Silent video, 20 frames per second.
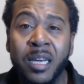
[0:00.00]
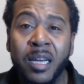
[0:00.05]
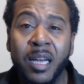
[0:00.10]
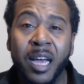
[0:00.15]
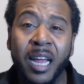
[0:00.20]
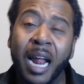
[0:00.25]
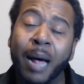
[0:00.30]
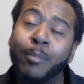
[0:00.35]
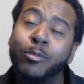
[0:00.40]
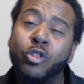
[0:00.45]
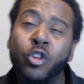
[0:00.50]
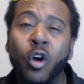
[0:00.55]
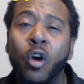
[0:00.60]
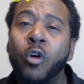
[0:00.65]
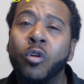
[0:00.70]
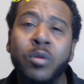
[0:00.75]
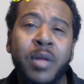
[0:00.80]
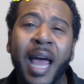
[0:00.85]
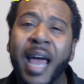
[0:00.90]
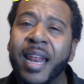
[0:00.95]
And I'm
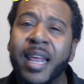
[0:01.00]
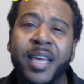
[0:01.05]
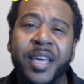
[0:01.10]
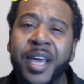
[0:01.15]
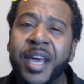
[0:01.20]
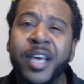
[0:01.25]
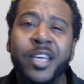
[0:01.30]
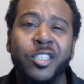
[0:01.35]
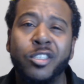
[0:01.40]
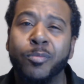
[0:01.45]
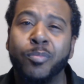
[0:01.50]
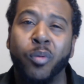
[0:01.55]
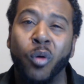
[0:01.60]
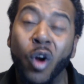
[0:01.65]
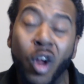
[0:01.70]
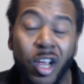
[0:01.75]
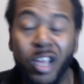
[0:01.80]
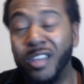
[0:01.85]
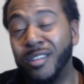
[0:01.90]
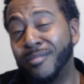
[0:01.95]
Troll Daddy King
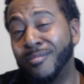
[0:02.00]
Supreme.